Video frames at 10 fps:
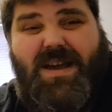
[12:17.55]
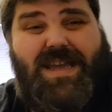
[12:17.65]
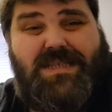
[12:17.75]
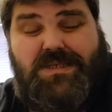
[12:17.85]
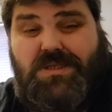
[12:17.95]

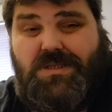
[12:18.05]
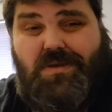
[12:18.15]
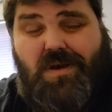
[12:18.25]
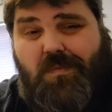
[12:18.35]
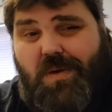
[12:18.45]
It's just
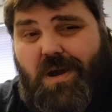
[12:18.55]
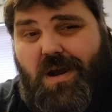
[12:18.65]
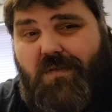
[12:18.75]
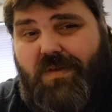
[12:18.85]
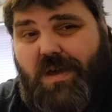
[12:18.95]
not a
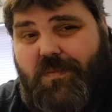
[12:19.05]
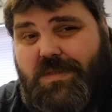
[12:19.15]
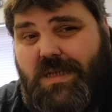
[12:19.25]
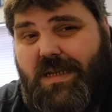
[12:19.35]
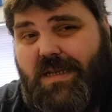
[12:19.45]
part of it I
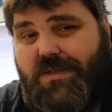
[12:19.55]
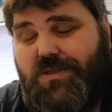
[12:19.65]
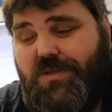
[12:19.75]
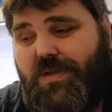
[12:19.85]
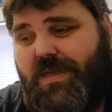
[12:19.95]
particularly
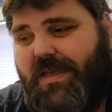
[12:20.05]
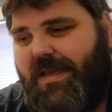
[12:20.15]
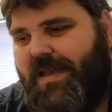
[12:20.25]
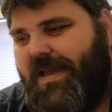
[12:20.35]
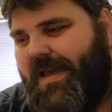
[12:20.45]
enjoy.
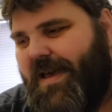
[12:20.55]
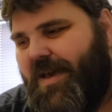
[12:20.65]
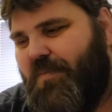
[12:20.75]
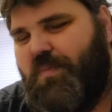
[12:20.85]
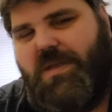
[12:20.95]

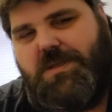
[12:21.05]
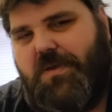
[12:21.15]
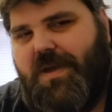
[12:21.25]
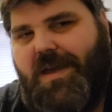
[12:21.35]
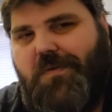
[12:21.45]
But it's
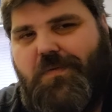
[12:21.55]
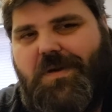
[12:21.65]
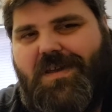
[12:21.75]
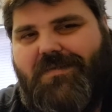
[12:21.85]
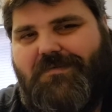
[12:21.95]
okay. We'll
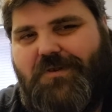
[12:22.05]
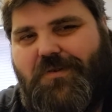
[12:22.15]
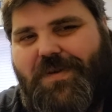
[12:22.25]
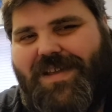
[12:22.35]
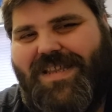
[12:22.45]
get through it.
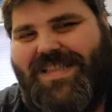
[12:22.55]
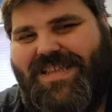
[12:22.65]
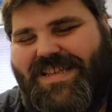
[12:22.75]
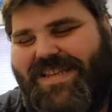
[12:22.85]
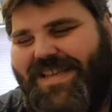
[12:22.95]
We'll get it
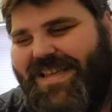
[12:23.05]
done.